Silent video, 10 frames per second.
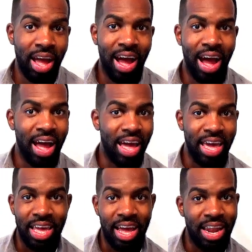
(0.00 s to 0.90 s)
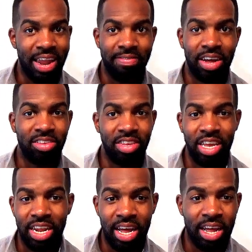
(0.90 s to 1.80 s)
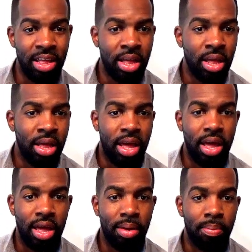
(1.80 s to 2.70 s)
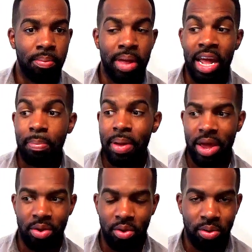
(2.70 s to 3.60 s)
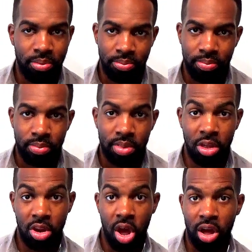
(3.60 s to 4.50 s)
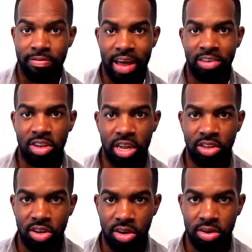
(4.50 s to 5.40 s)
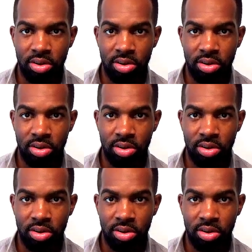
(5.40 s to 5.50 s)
A ella le fascina el perro. The dog fascinates her.